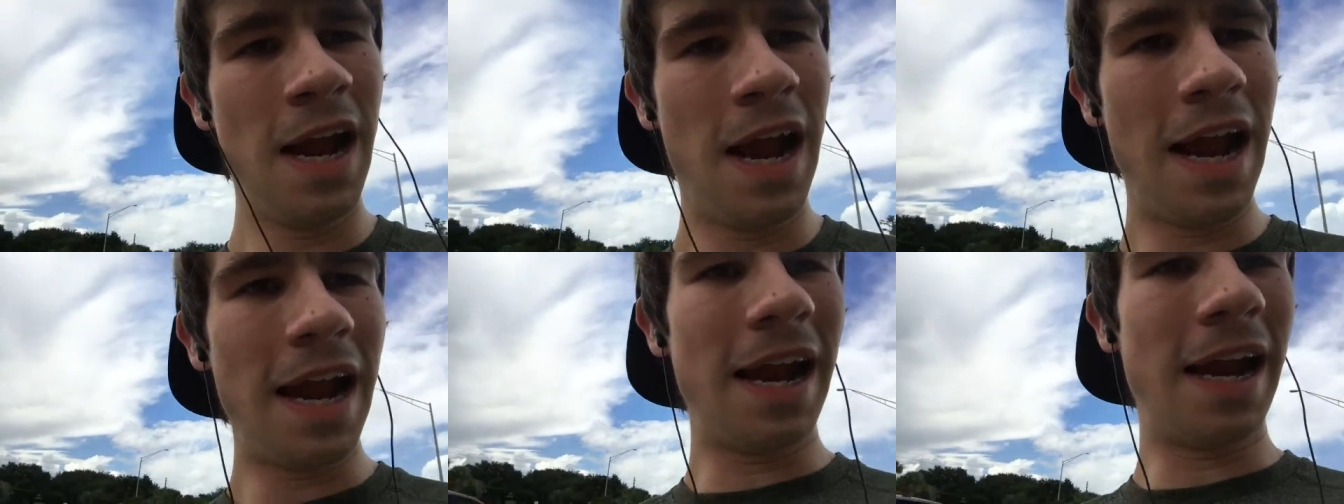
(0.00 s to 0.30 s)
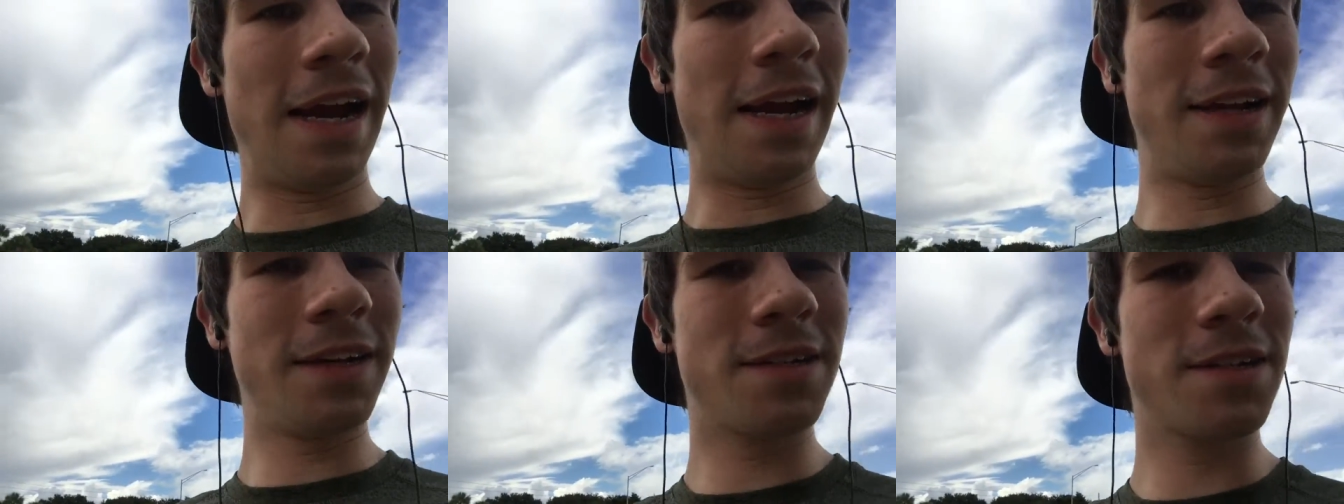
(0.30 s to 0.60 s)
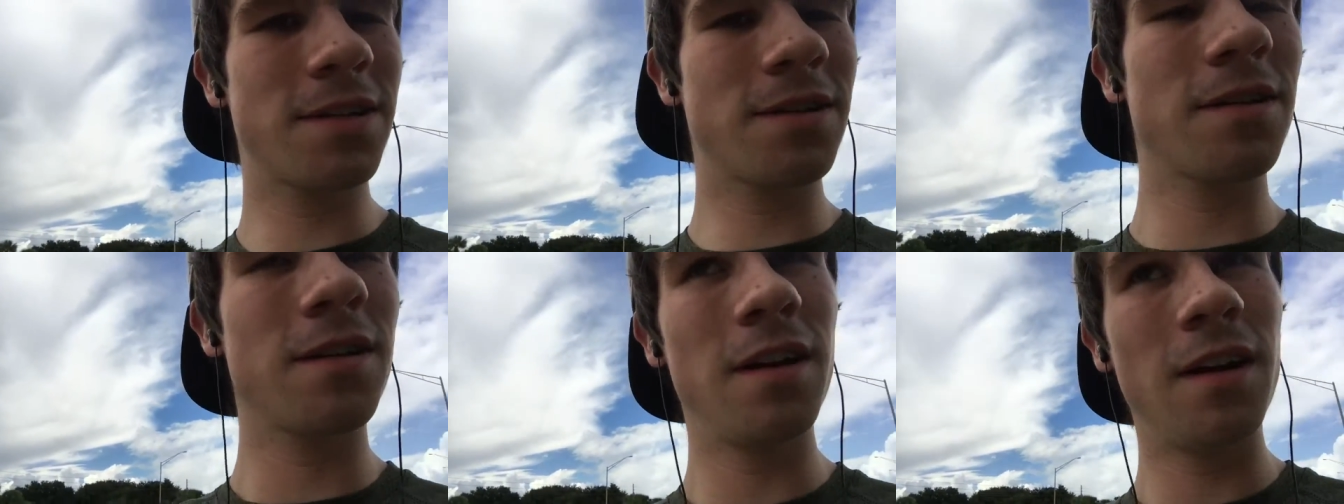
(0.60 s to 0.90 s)
and
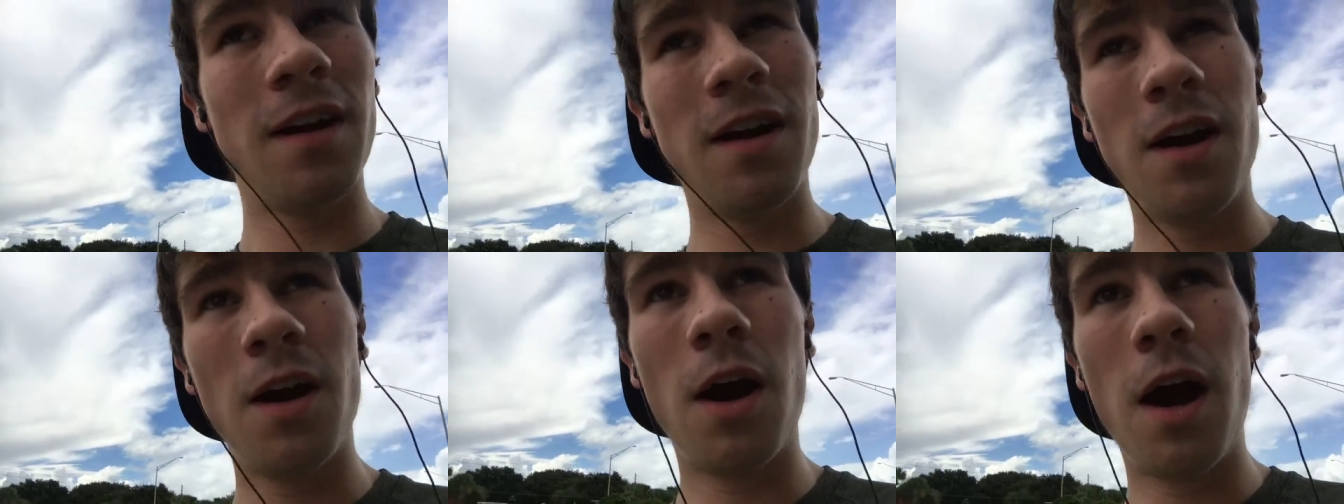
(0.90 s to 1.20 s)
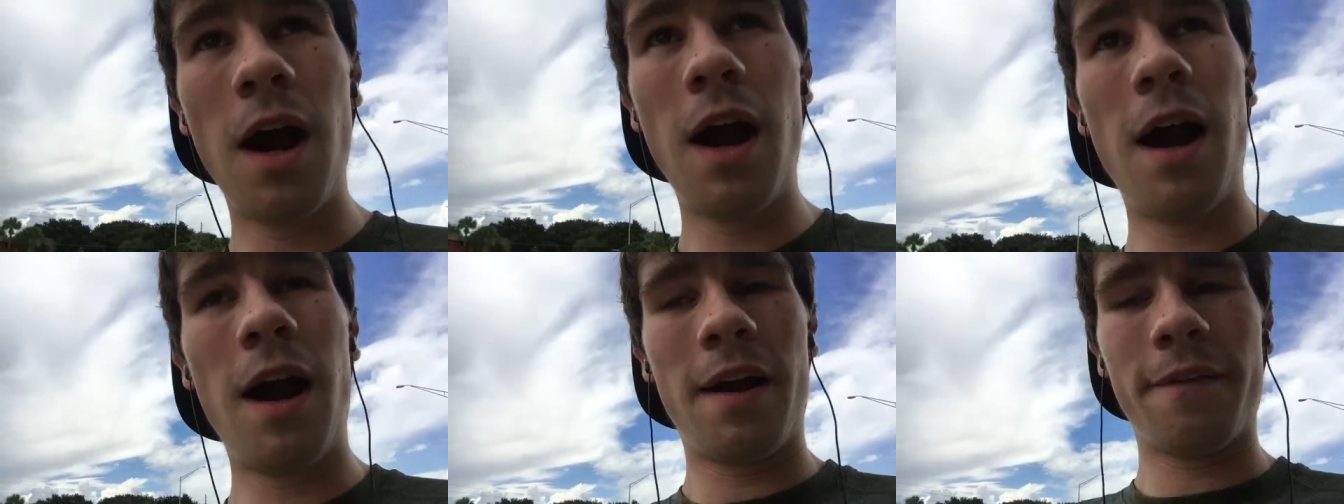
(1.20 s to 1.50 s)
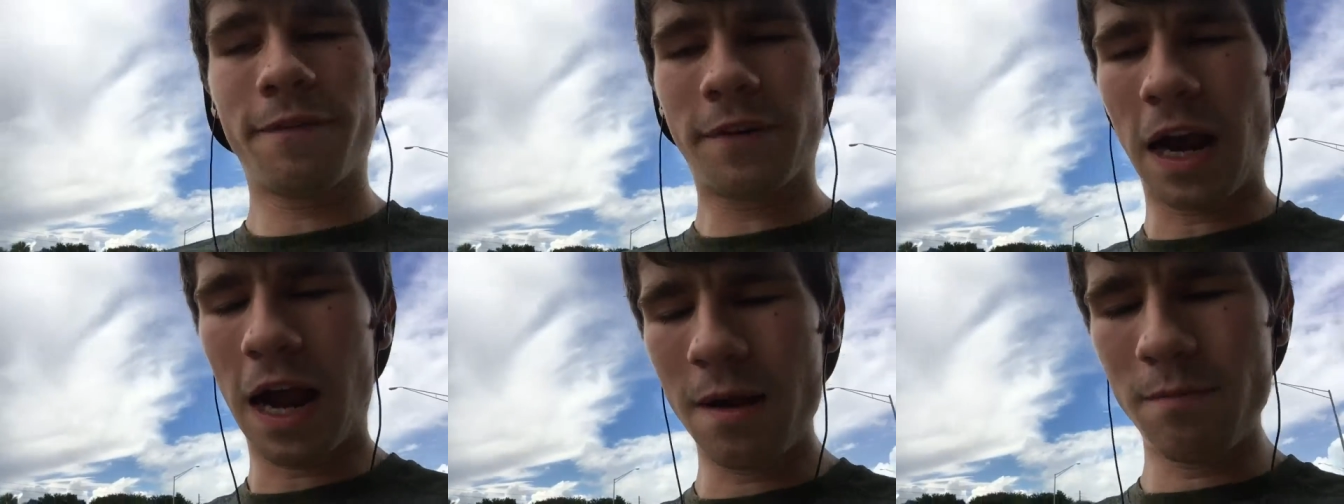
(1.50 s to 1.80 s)

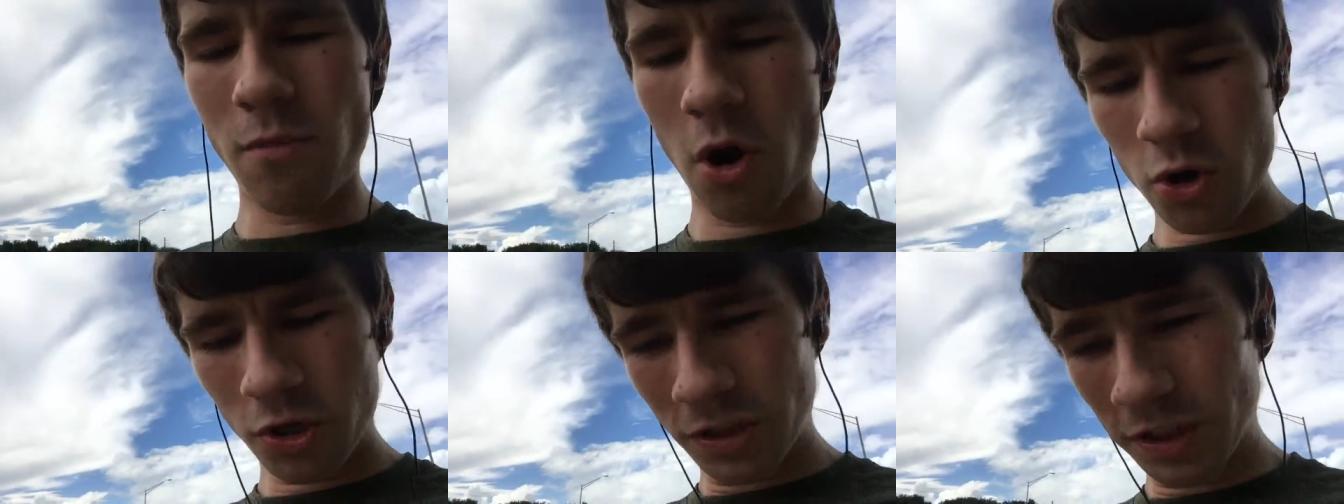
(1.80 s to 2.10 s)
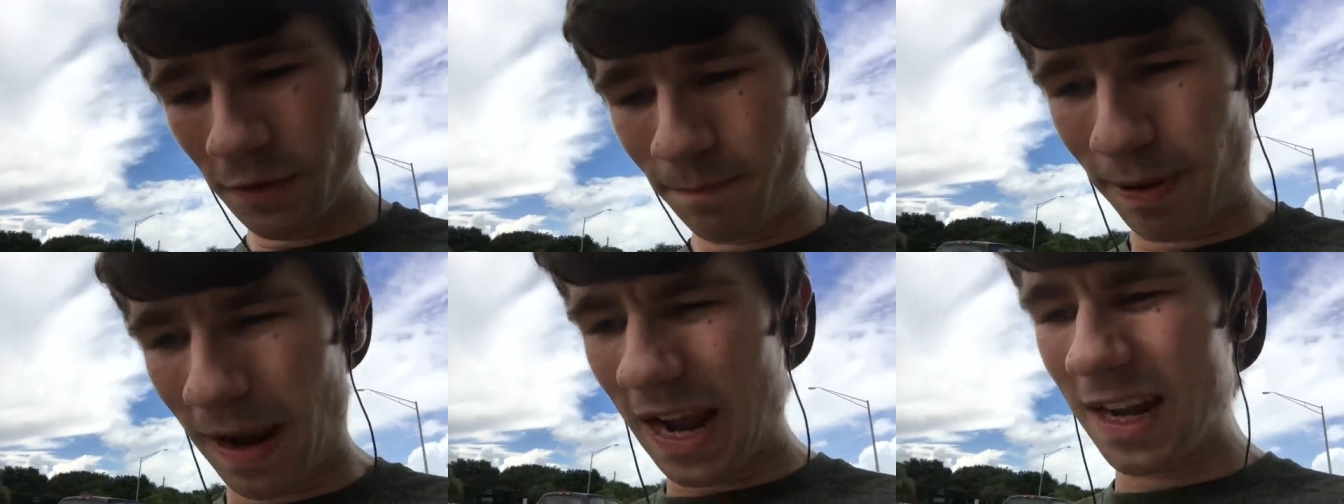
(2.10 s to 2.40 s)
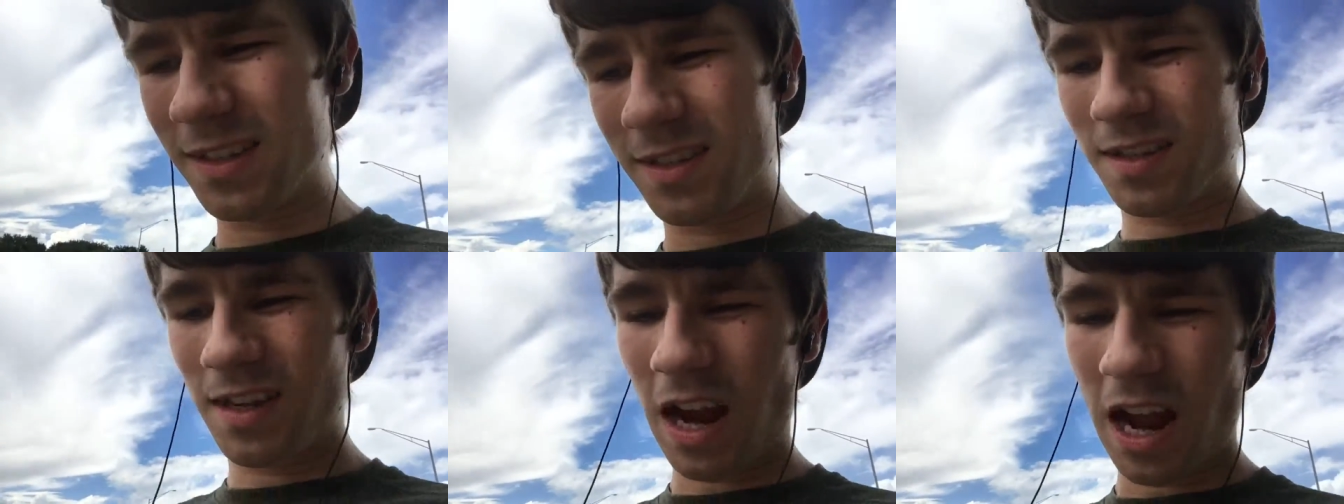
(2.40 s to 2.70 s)
caught mostly
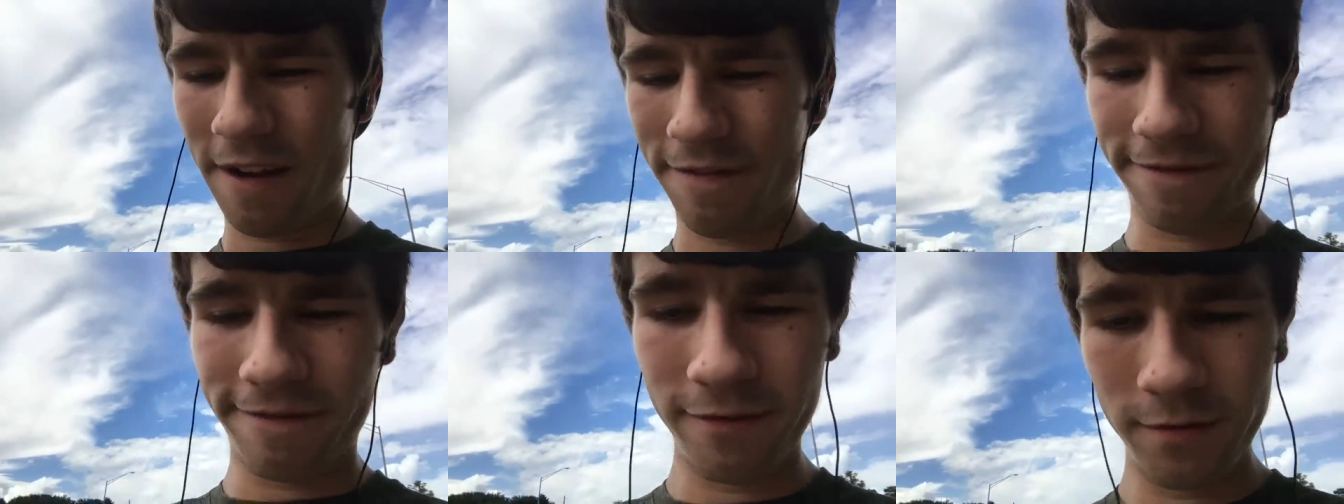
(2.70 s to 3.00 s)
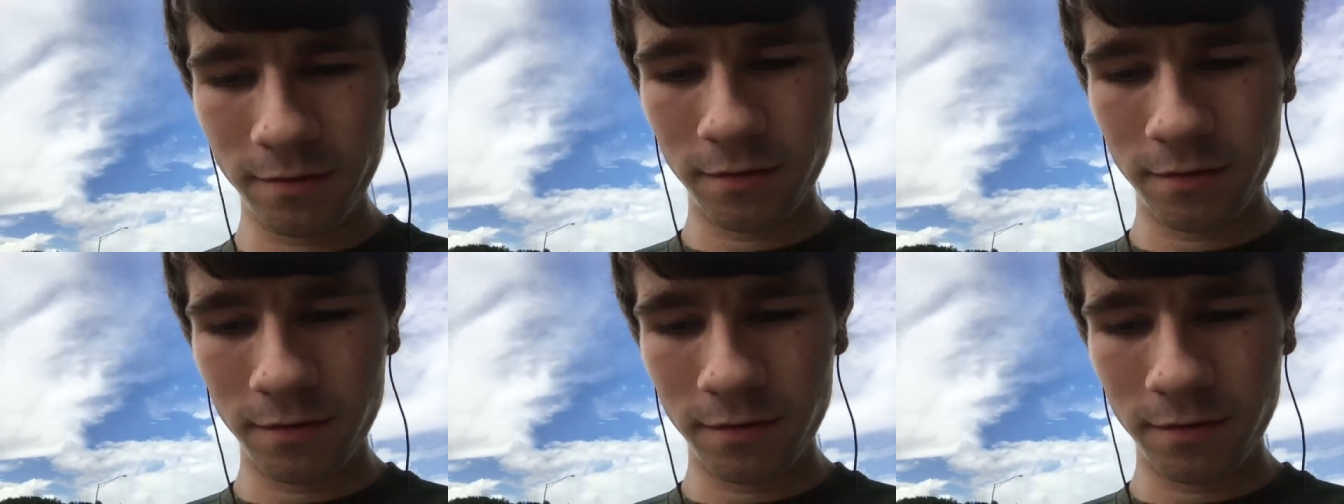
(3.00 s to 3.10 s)
bad stuff.